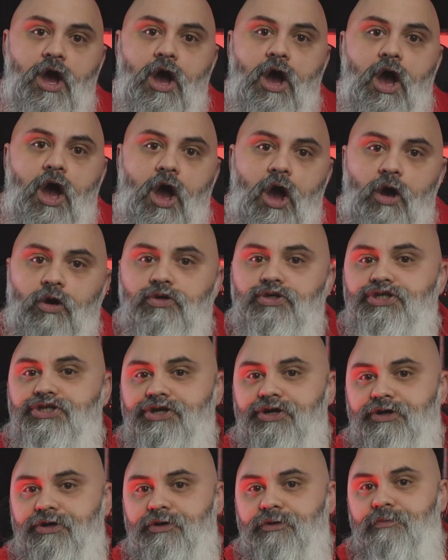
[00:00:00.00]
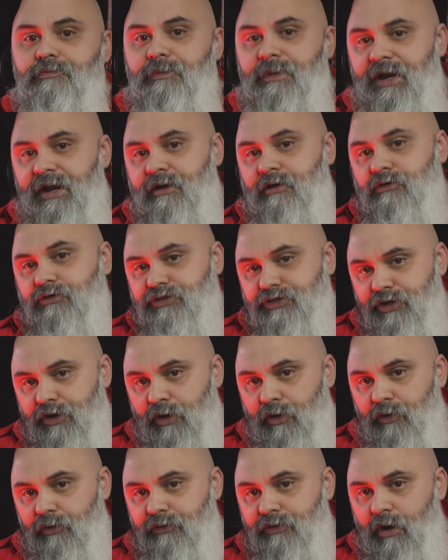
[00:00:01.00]
host your Monero's
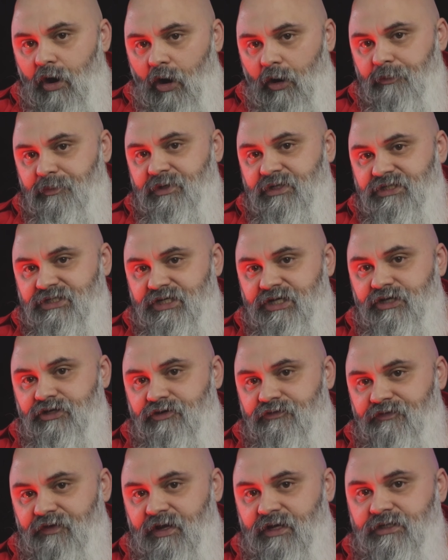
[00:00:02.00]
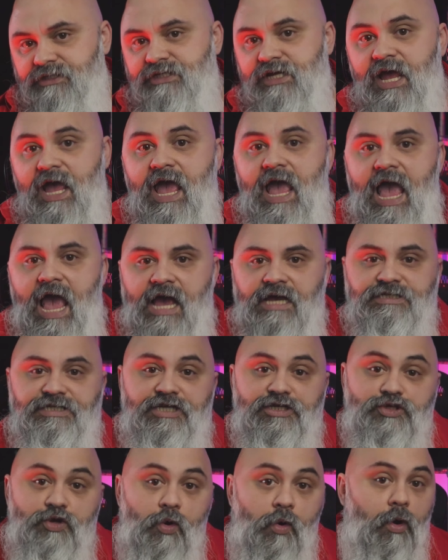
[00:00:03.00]
node RPC interface as
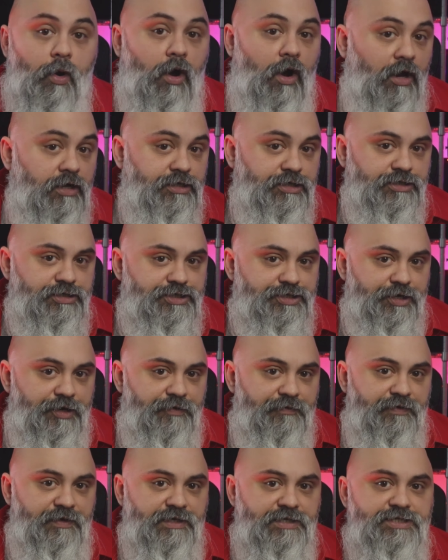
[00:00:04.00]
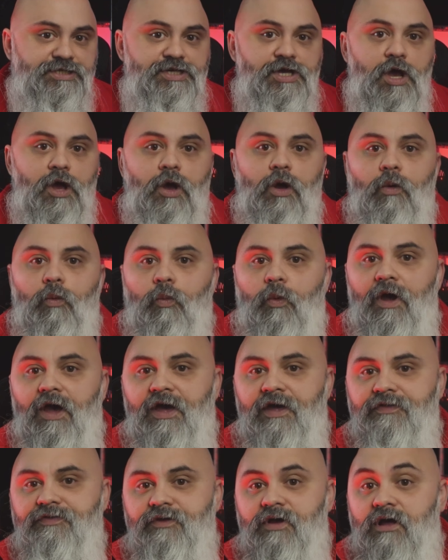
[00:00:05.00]
a Tor onion service
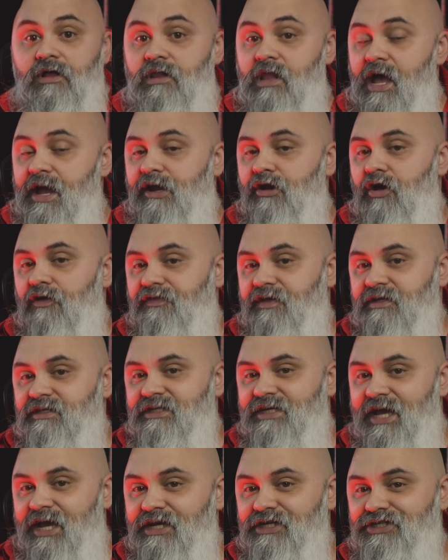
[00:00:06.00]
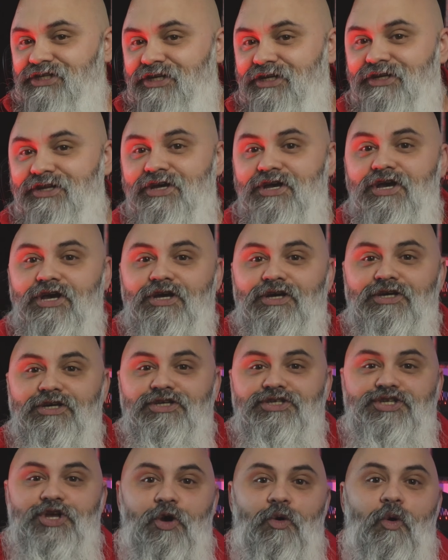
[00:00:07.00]
with client authentication,
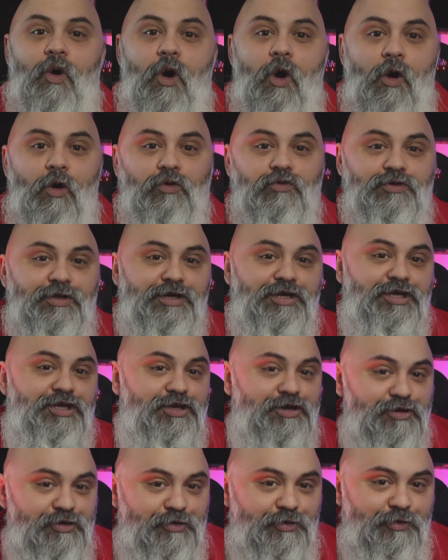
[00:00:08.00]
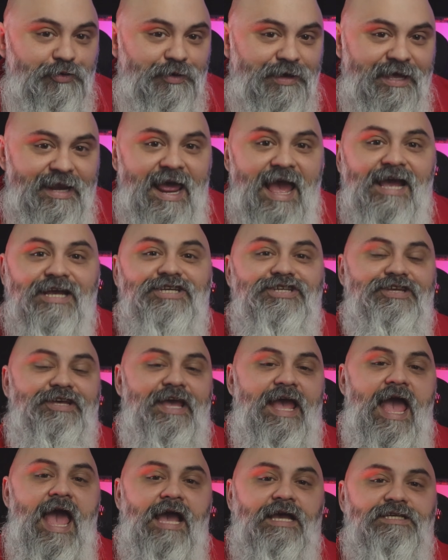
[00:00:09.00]
so only you can actually
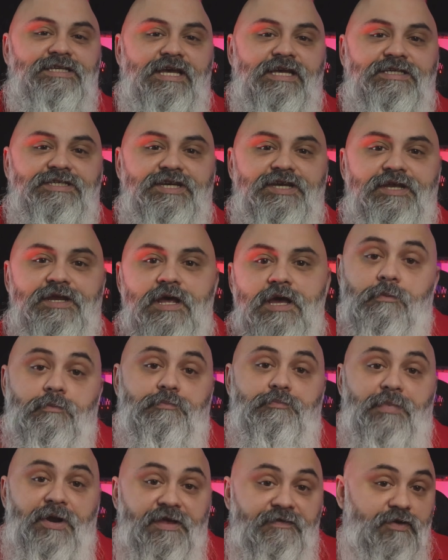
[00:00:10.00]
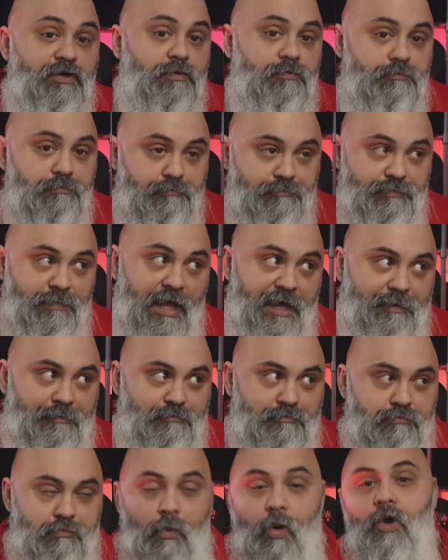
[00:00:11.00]
access it. But even like
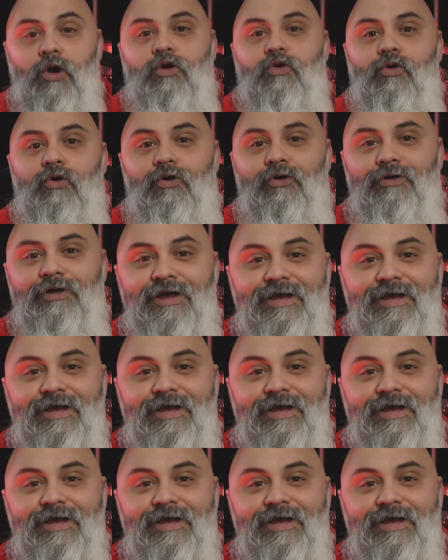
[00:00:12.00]
more cool